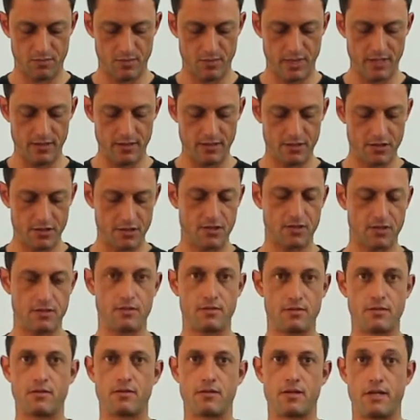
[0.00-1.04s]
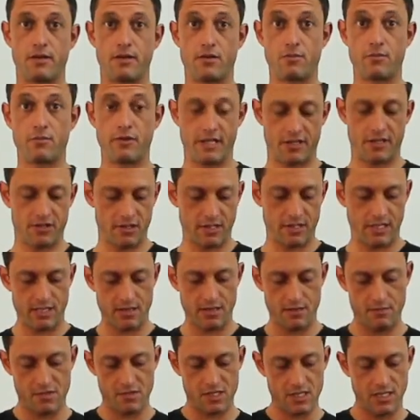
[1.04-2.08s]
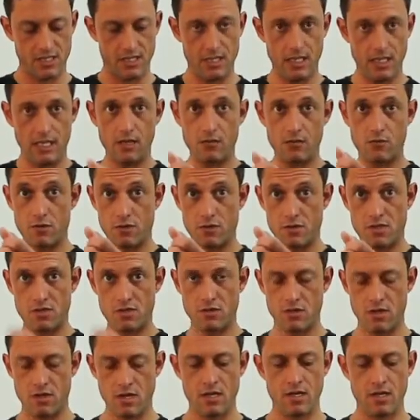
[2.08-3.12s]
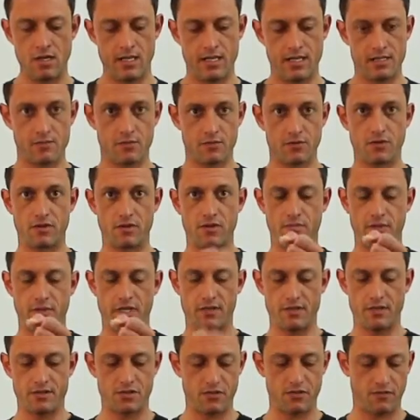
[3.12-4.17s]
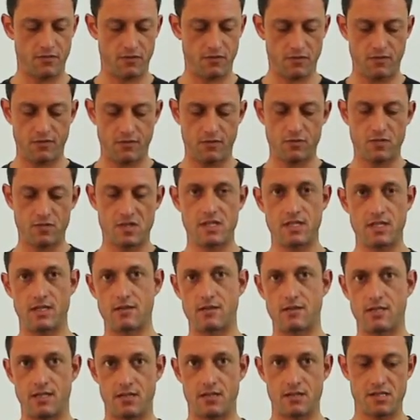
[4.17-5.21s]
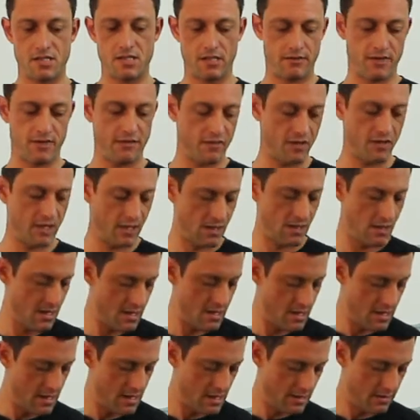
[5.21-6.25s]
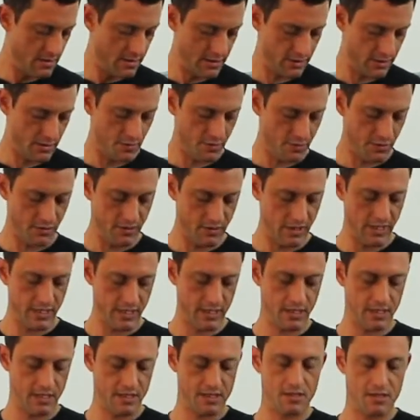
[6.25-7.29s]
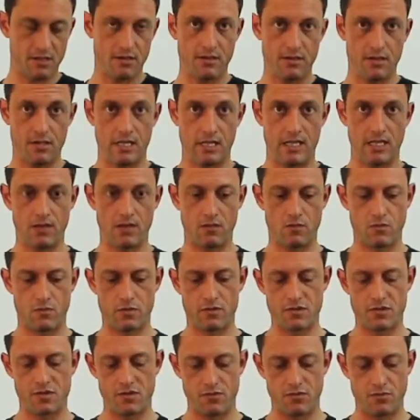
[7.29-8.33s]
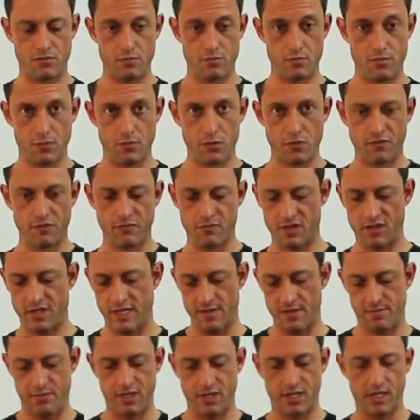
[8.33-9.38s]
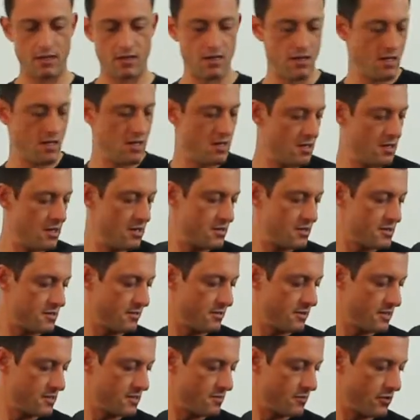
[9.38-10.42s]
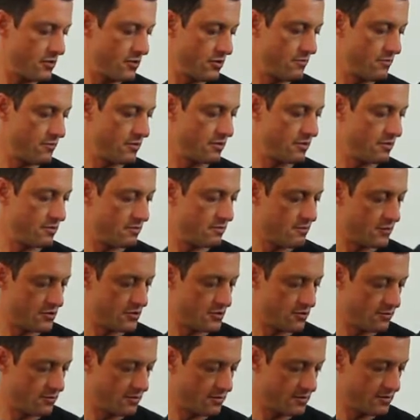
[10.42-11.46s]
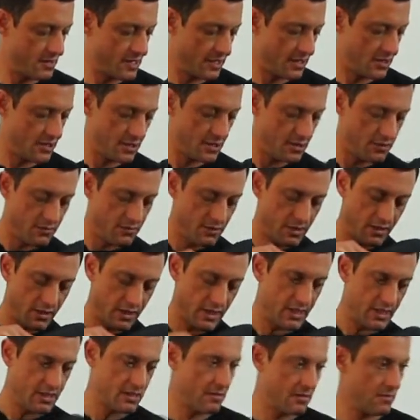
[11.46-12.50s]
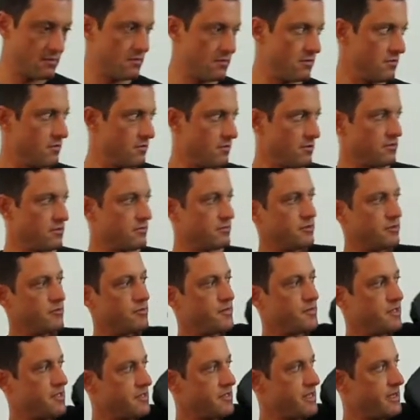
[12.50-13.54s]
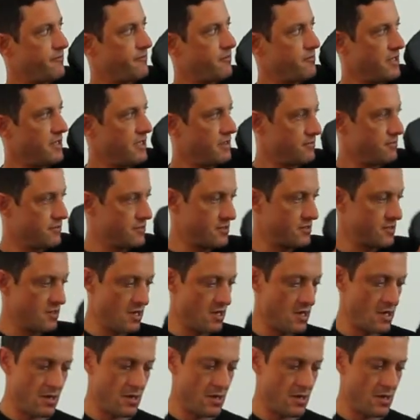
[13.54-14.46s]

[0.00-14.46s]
the punch, the elbow actually comes inwards. As I'm doing the punch for the fuksao, tansao, everything, the elbow has an inwards movement happening. So in this moment, my shoulder is actually doing this, or it will be the same from here, I'm just